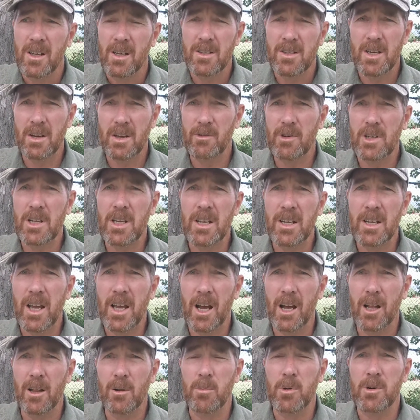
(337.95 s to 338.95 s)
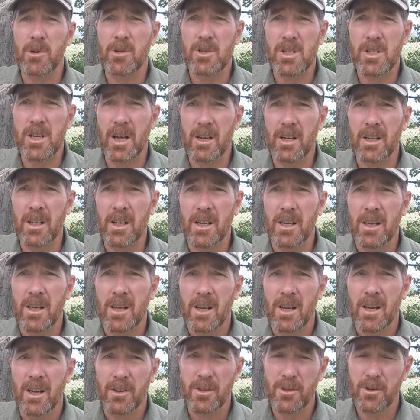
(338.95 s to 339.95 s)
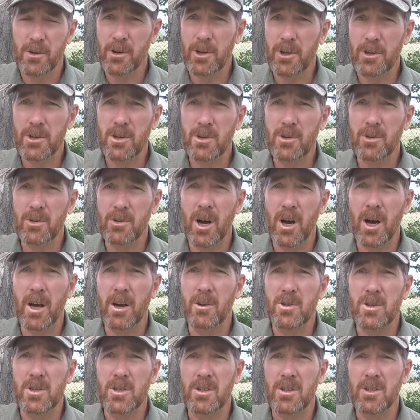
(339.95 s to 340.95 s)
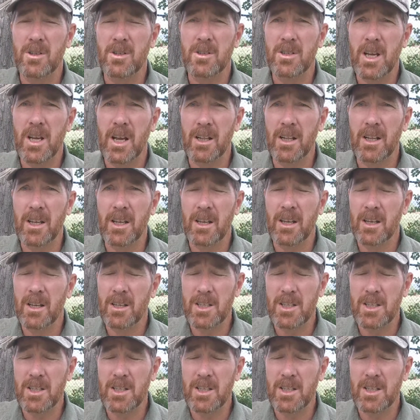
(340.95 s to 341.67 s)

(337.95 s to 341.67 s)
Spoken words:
A 17 caliber is deadly. A 32 auto's deadly.